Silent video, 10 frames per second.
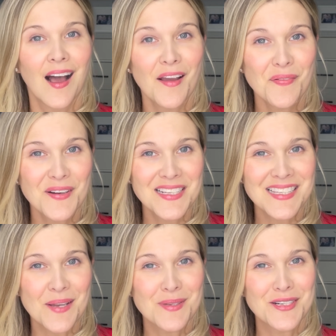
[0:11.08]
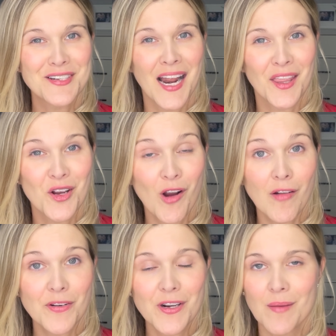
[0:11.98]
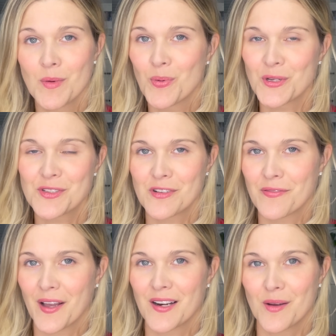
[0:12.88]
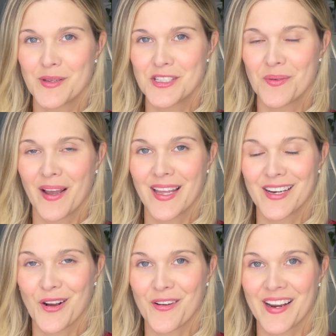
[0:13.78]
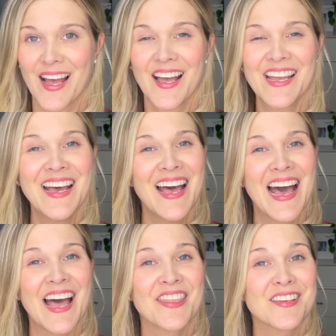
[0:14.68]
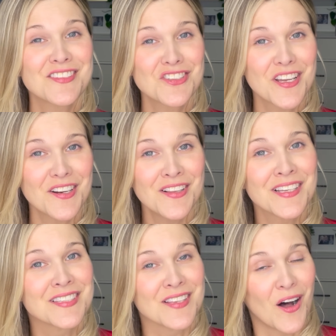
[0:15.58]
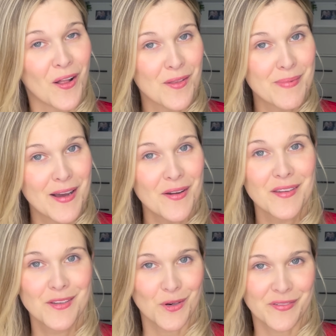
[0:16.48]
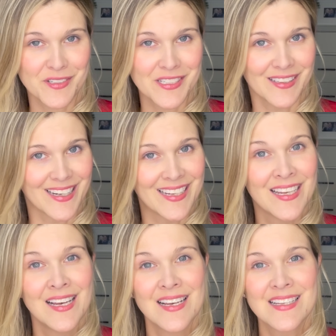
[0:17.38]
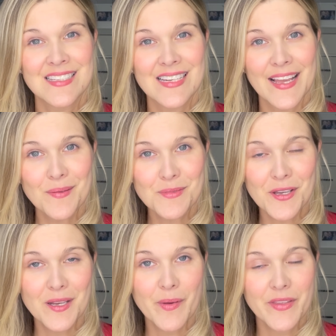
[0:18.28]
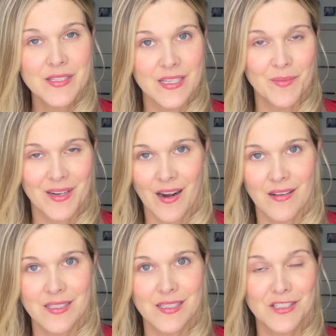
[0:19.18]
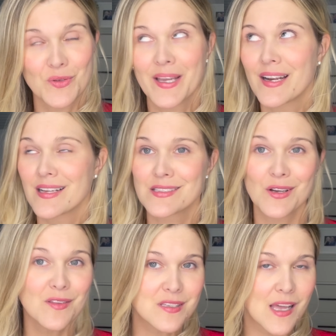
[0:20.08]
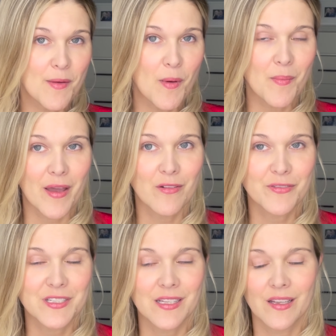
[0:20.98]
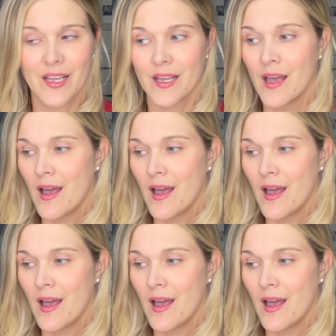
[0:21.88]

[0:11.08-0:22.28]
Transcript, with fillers: Hi friends, I'm Dr. Natalie Crawford. I'm a board-certified OBGYN and REI, and this channel is all about your fertility. Today I'm talking about the semen analysis. So I get asked all the time about male fertility,